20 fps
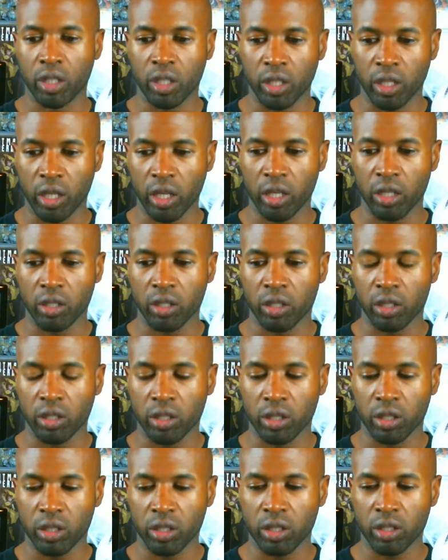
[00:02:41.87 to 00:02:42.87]

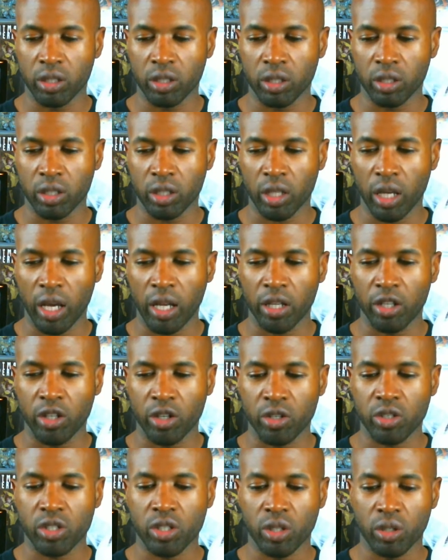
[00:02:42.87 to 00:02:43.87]
Galen
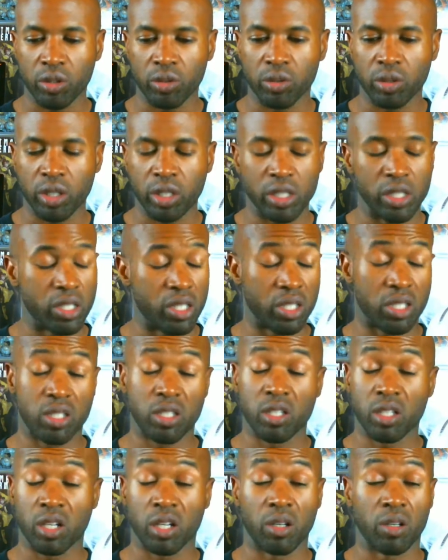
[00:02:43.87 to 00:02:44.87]
Erso
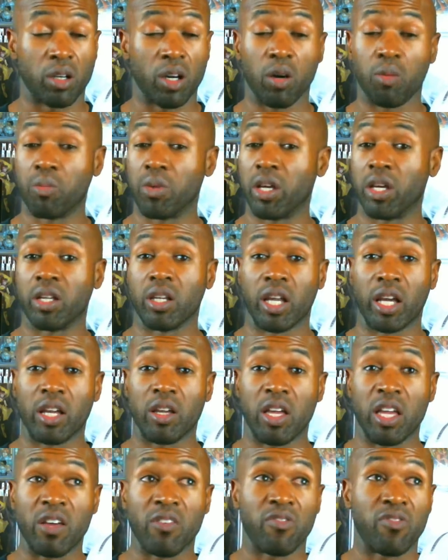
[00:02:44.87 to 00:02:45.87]
is oh man, like
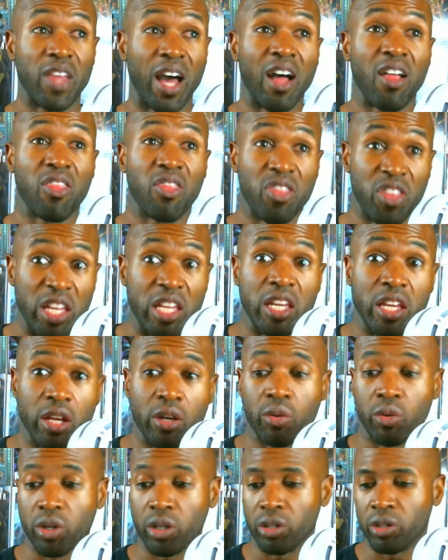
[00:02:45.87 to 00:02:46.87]
if not the
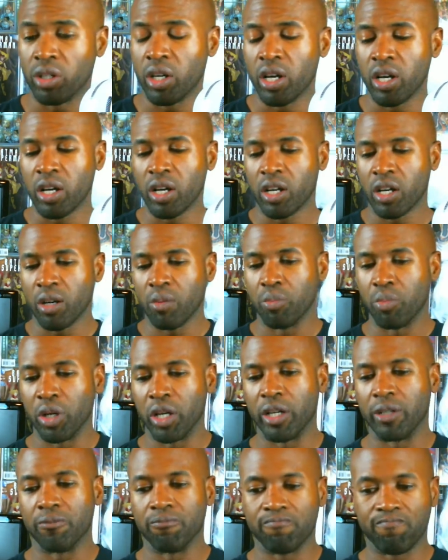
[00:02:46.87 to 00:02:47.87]
hero,
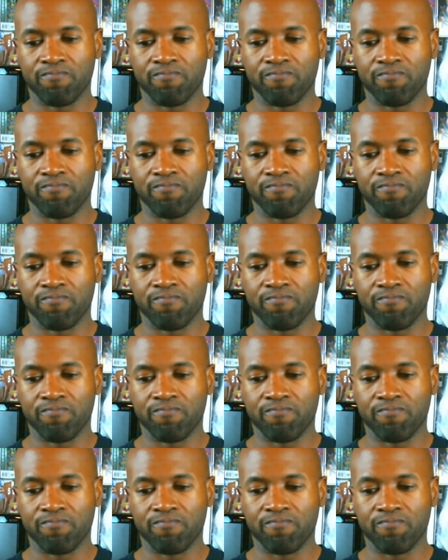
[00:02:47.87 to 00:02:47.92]
but